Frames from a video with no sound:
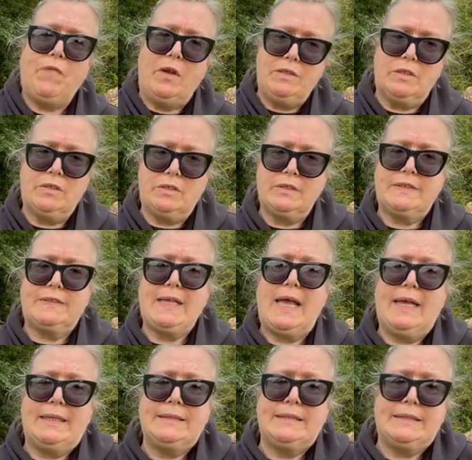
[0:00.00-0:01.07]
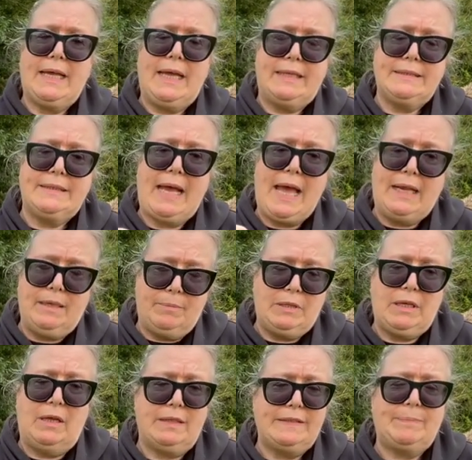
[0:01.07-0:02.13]
fodders and, and
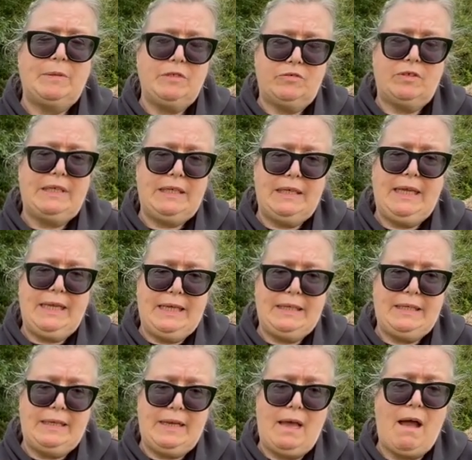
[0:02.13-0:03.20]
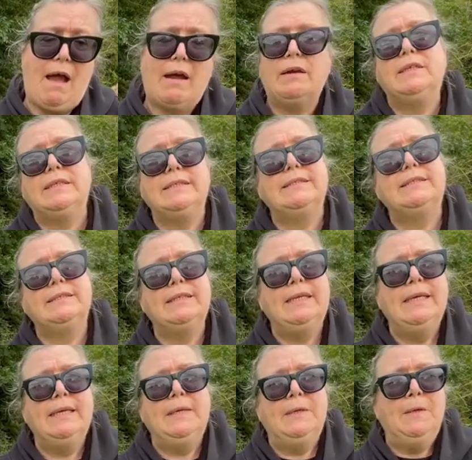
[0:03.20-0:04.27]
animal husbandry in Ireland.
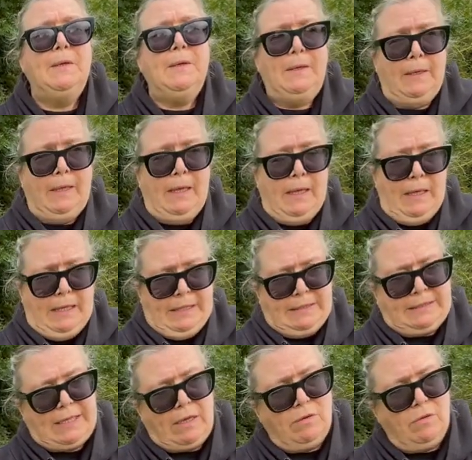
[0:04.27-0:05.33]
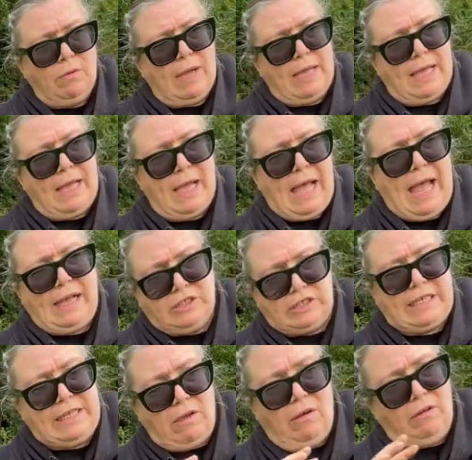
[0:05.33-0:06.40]
So
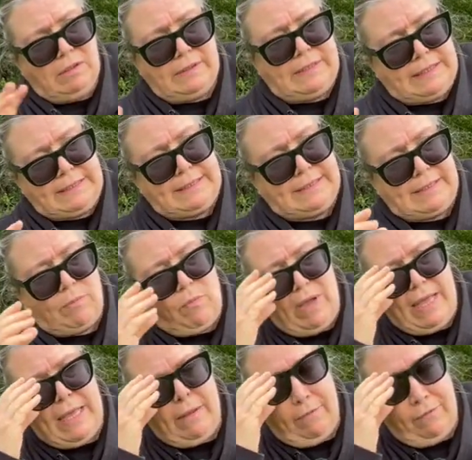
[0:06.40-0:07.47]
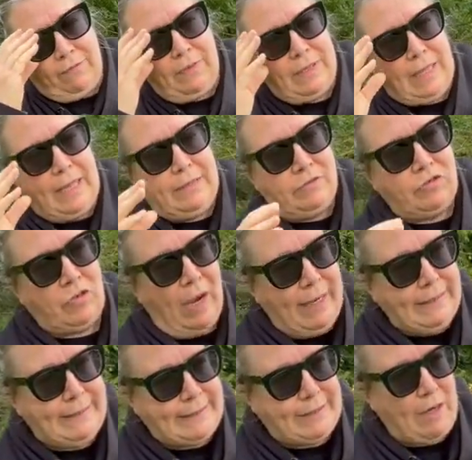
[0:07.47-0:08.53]
actually all of this is a way of kind of
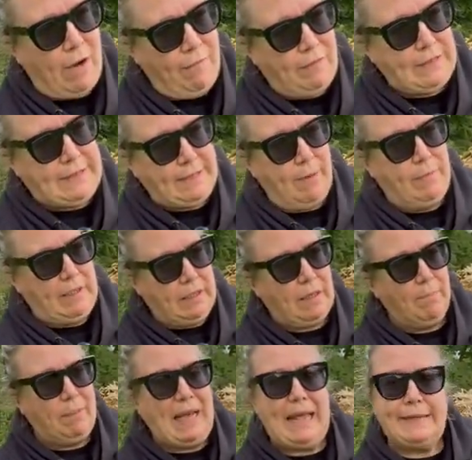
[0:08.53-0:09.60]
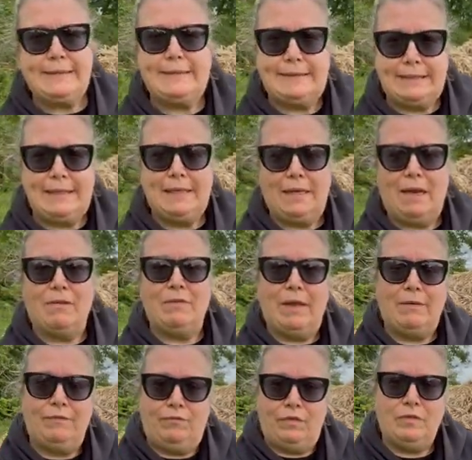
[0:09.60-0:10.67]
trying to surface some of the complexity
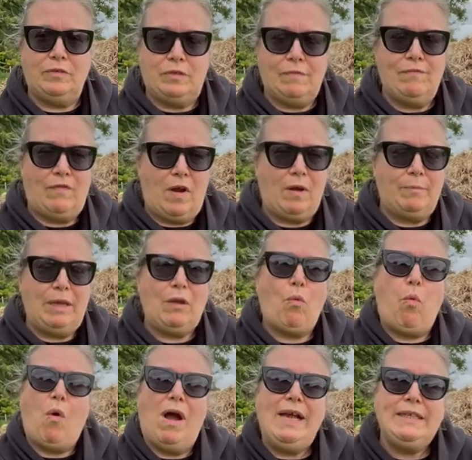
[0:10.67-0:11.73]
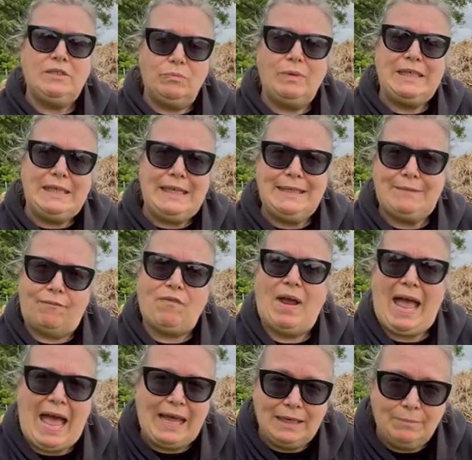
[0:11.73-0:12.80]
around food and farming. Why do we need
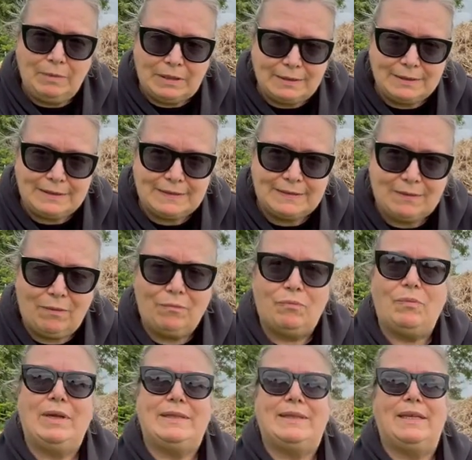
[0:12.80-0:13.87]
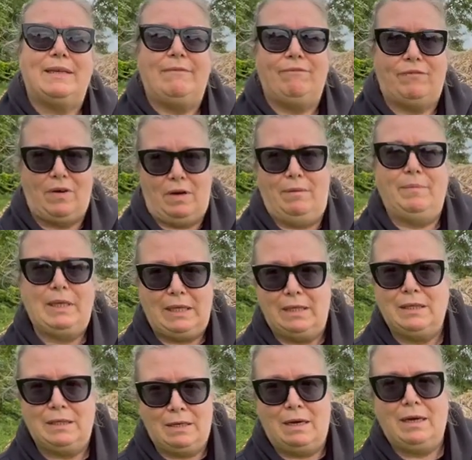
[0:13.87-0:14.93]
animals within farming
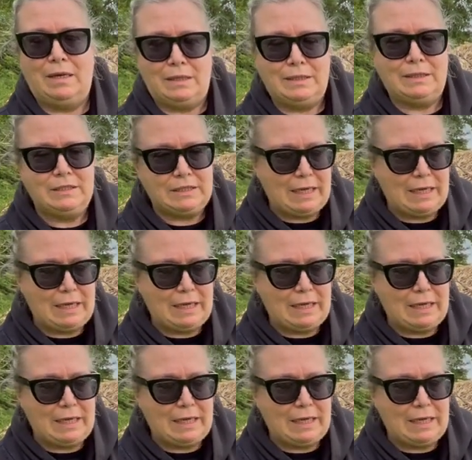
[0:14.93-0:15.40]
in Ireland?